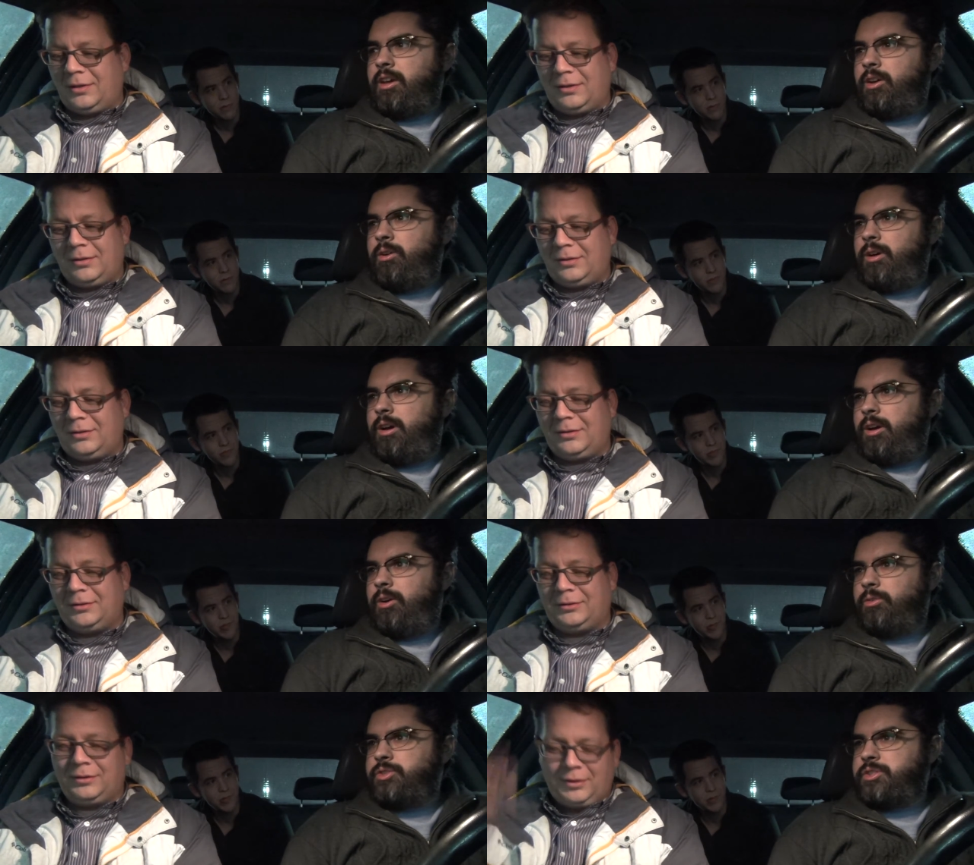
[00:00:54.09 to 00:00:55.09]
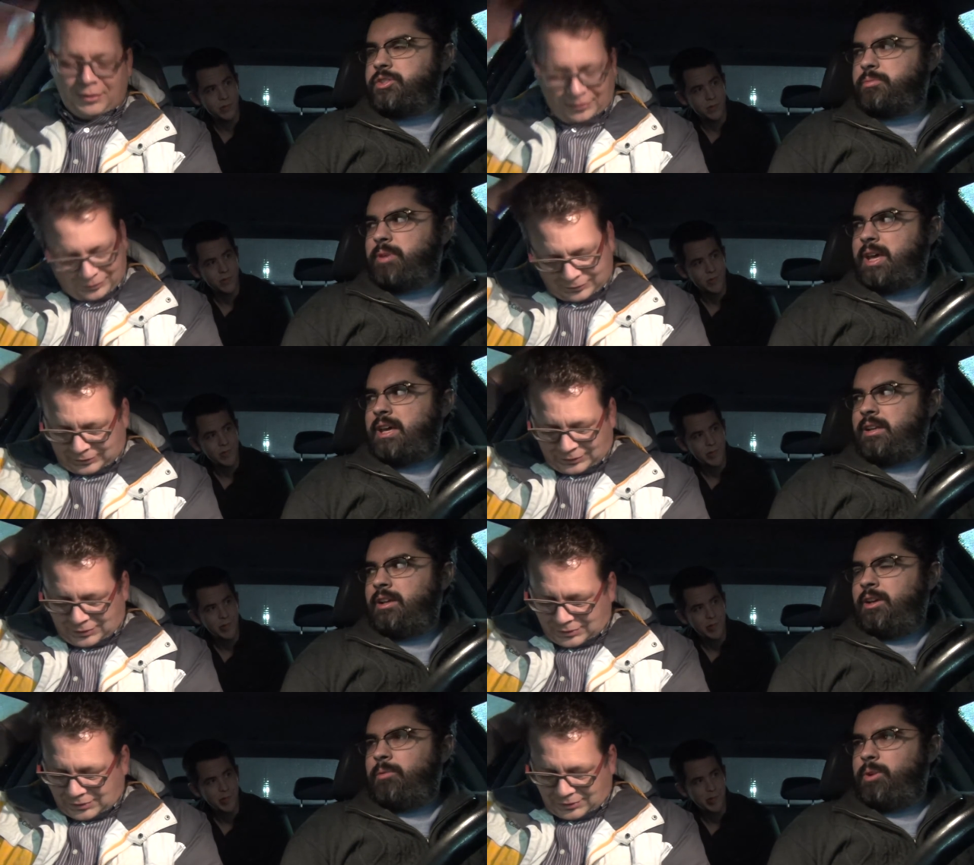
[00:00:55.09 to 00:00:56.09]
Speaker 1: go. Oh, she's in Japan.
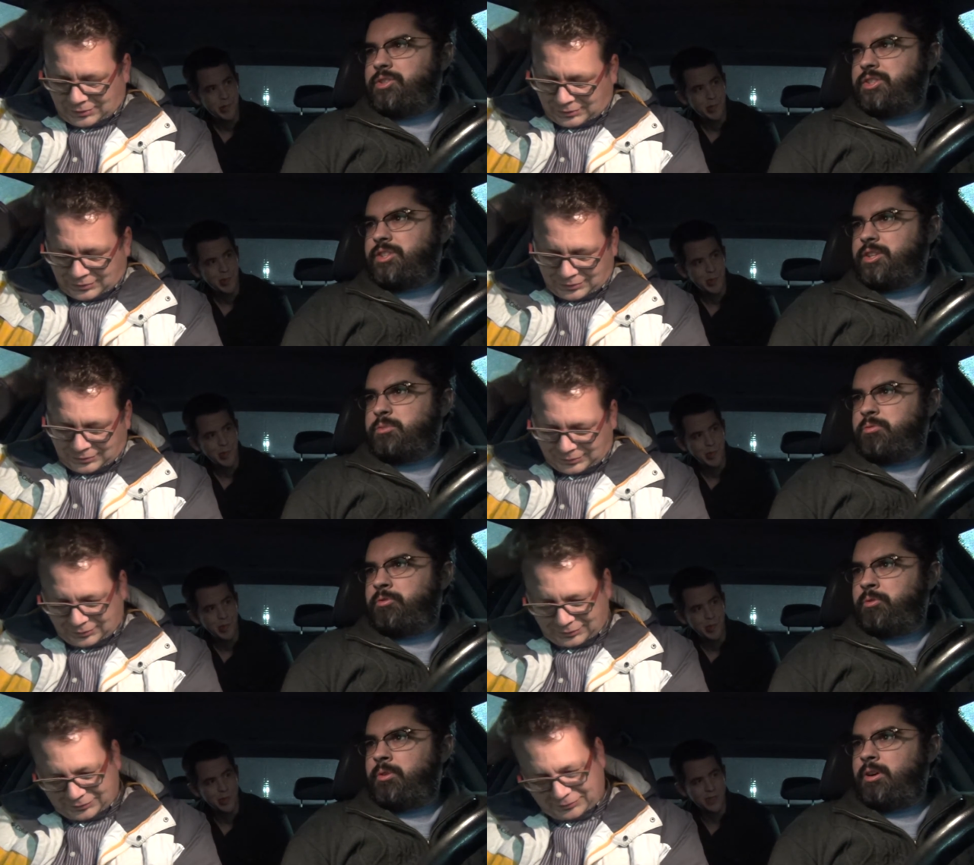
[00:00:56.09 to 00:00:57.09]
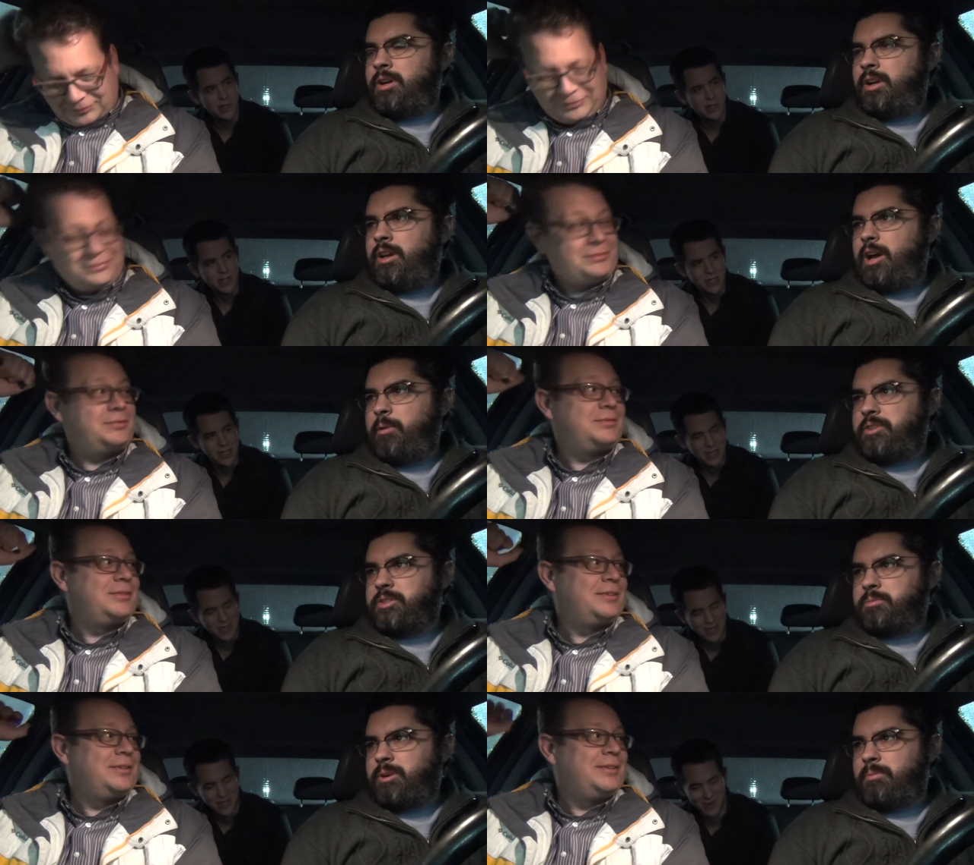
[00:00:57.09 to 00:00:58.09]
Well, she's done this before. I'll wait till
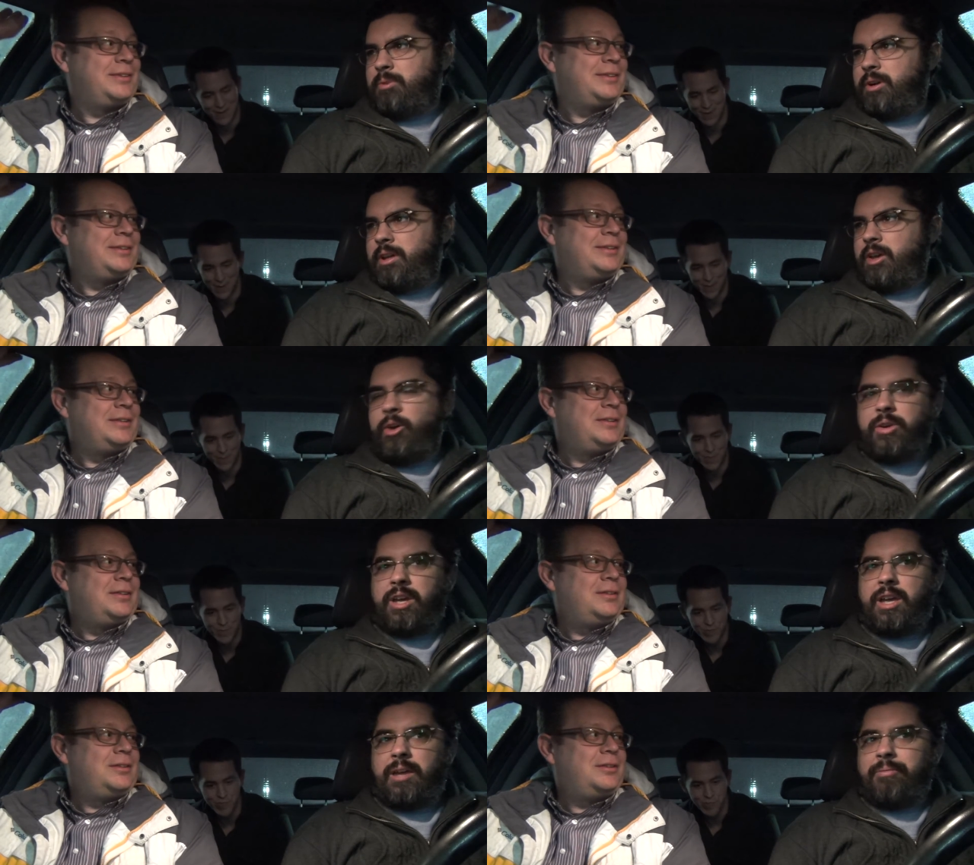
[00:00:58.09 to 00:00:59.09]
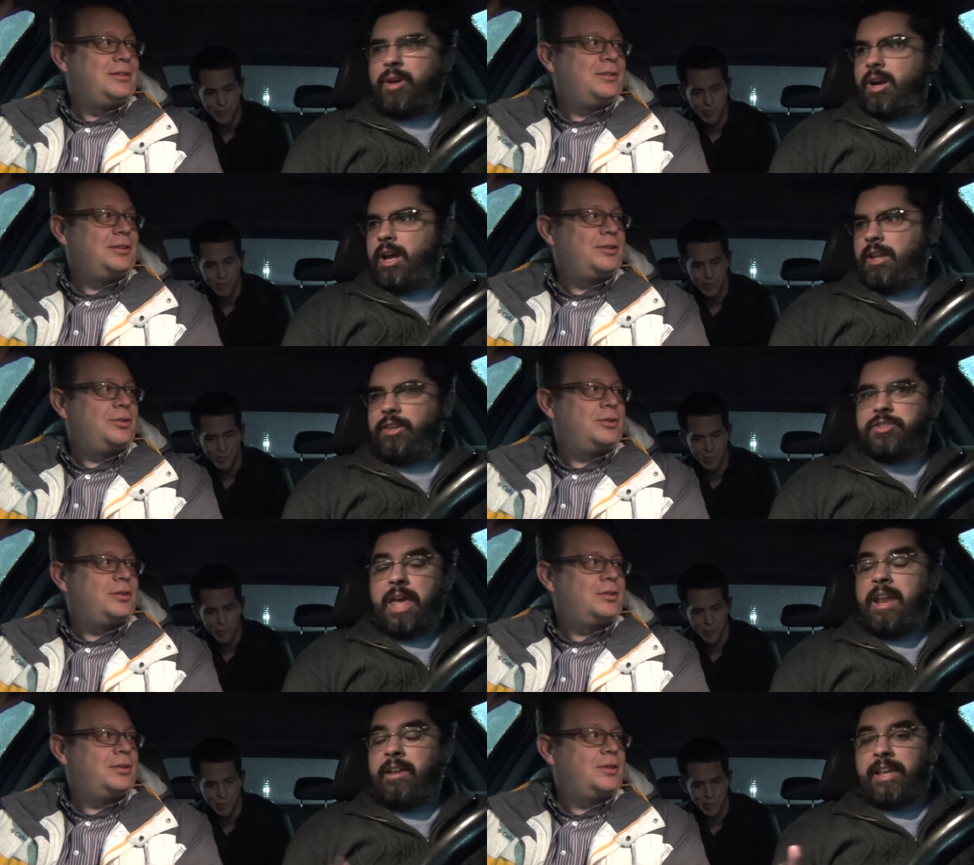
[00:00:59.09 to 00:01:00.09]
tomorrow morning. Okay. All right. Let's
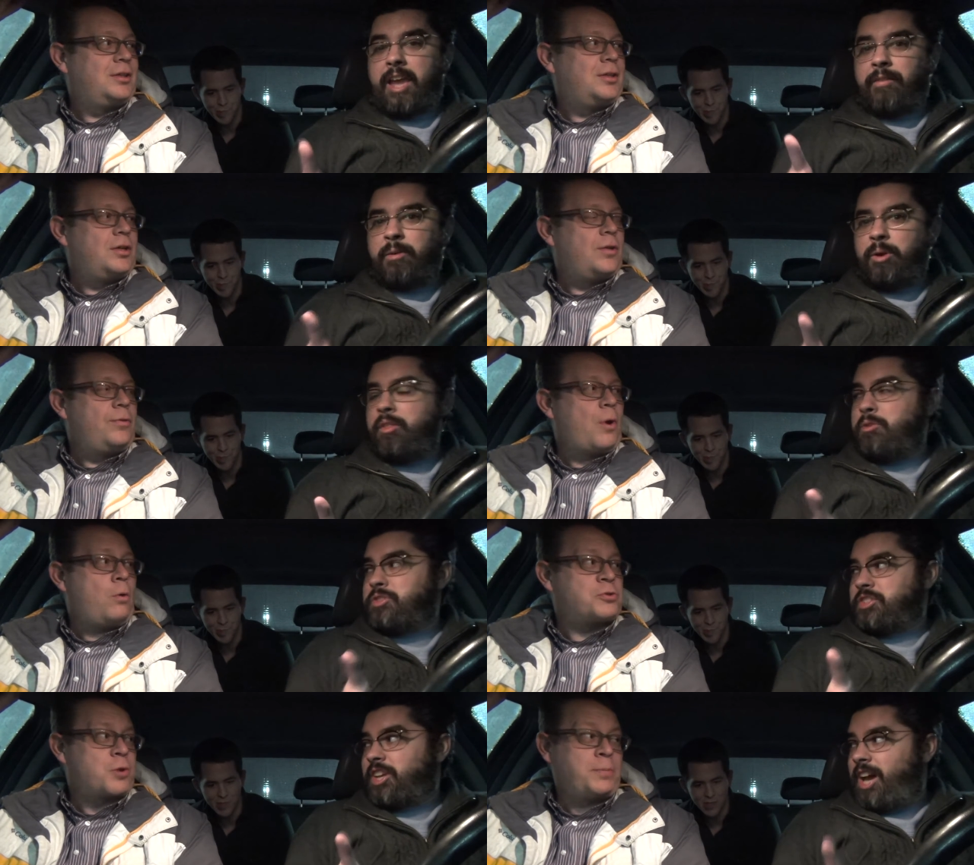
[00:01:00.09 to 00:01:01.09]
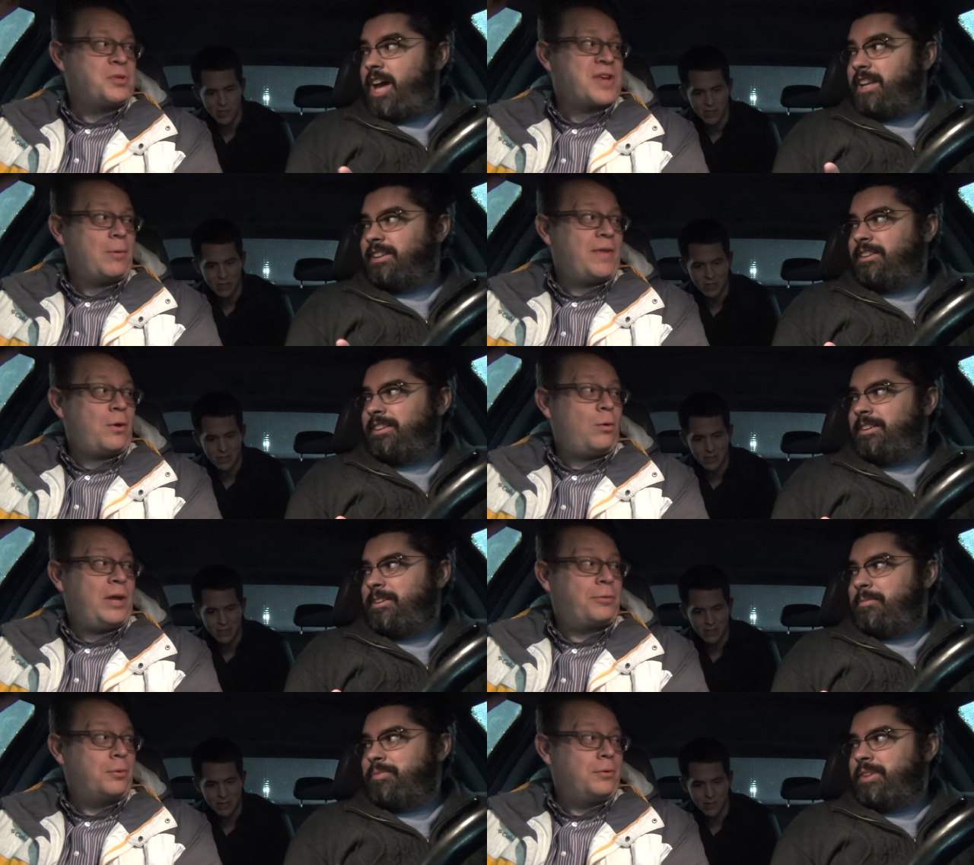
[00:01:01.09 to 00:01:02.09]
and, and
Speaker 2: like every one of those. The whole script was that way the whole
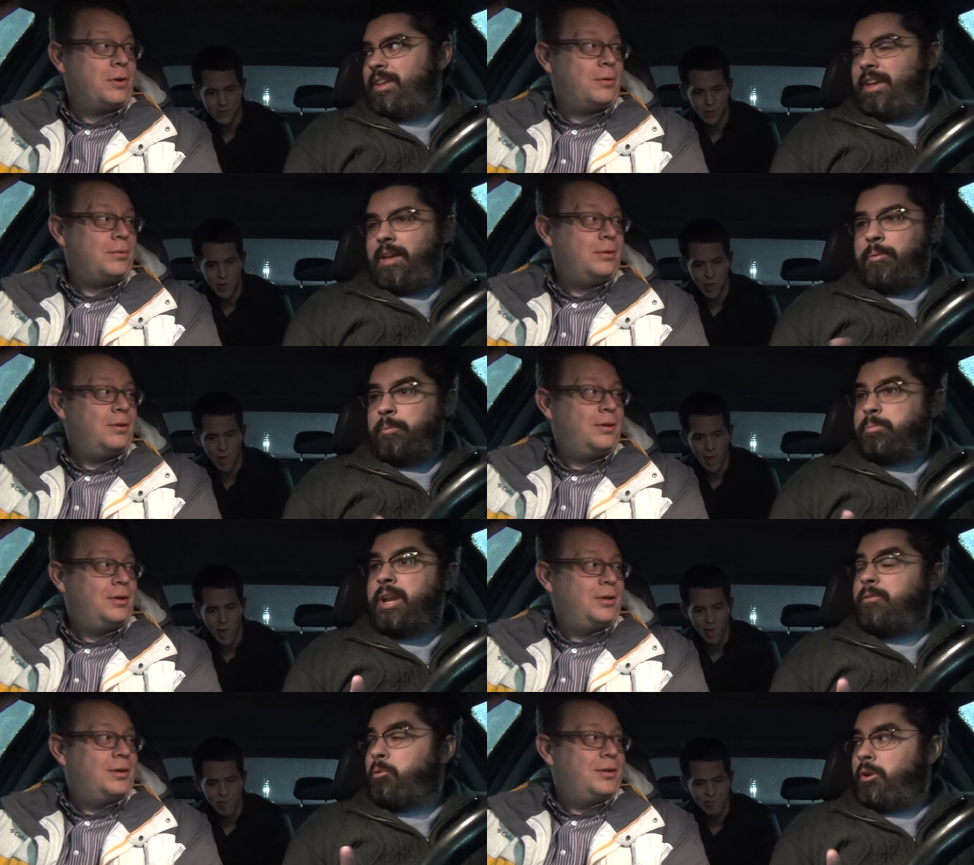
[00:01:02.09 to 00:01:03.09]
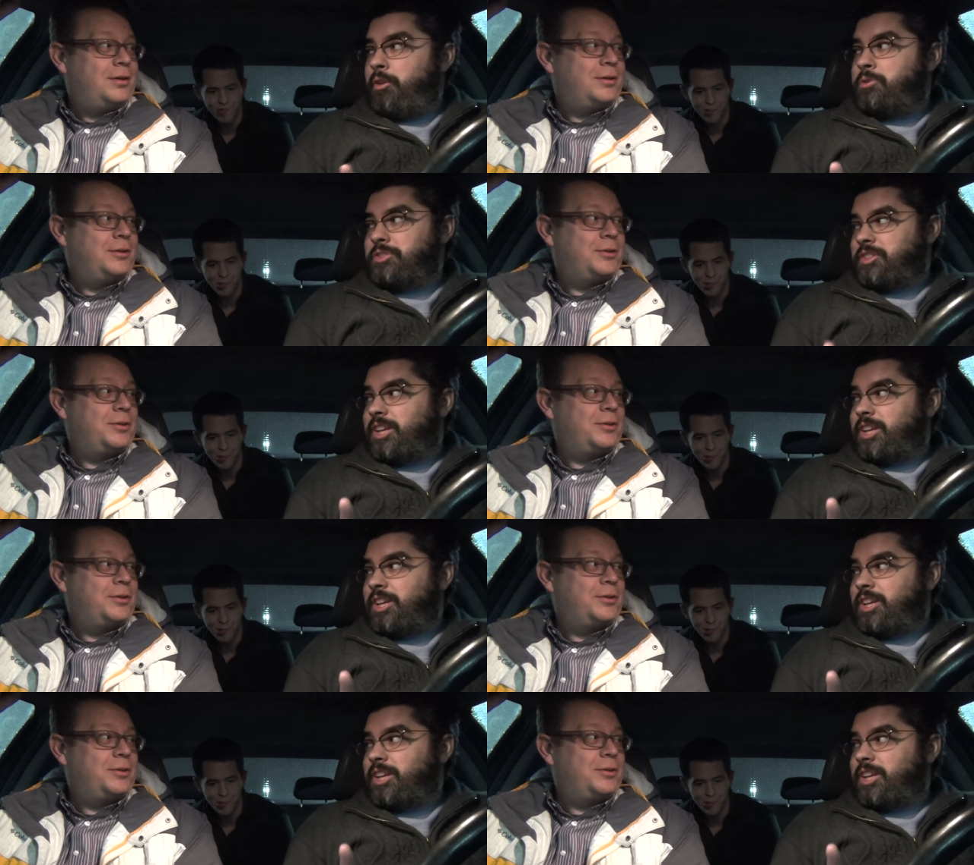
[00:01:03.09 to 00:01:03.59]
way through, though.
Speaker 1: But, but every one of those is a